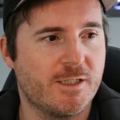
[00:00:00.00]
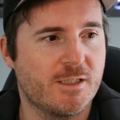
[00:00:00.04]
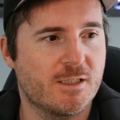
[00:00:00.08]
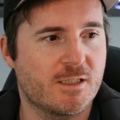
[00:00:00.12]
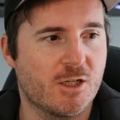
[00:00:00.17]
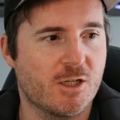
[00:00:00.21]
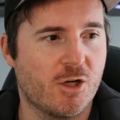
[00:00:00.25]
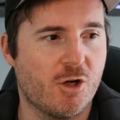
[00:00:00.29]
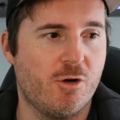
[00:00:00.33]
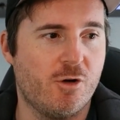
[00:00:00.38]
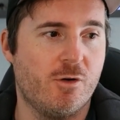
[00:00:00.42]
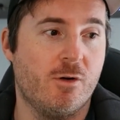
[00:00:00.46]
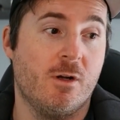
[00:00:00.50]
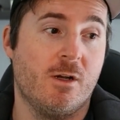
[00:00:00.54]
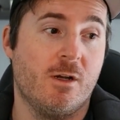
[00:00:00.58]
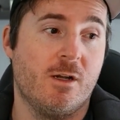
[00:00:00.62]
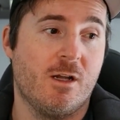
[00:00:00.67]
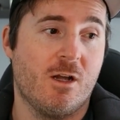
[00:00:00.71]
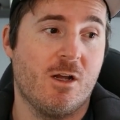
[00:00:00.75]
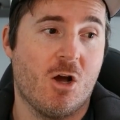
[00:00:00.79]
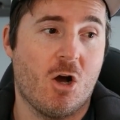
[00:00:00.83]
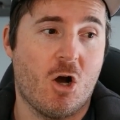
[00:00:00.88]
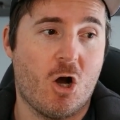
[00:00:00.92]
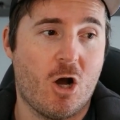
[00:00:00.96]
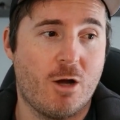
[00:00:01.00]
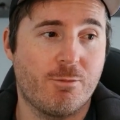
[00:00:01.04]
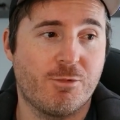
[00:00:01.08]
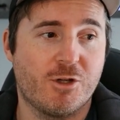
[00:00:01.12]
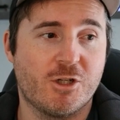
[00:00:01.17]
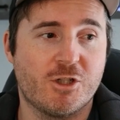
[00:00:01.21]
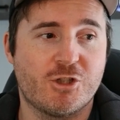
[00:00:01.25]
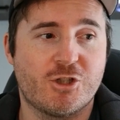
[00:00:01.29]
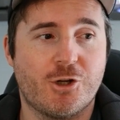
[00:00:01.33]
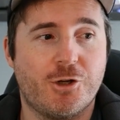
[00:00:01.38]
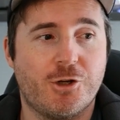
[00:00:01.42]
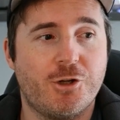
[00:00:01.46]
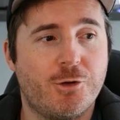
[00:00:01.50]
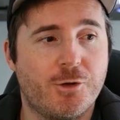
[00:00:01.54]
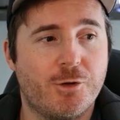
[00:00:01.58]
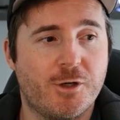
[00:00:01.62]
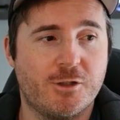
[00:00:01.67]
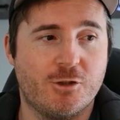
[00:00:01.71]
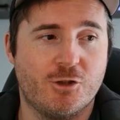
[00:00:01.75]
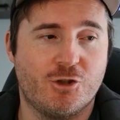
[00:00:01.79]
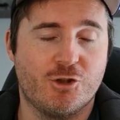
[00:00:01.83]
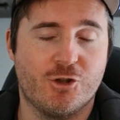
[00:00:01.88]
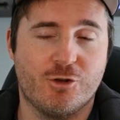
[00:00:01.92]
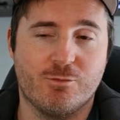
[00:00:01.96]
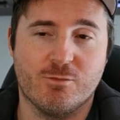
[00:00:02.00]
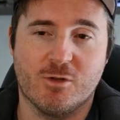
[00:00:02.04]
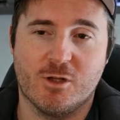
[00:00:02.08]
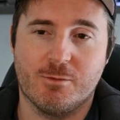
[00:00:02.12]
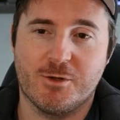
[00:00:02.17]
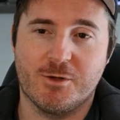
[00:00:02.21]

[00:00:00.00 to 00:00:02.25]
So I'm going to show you in Joomla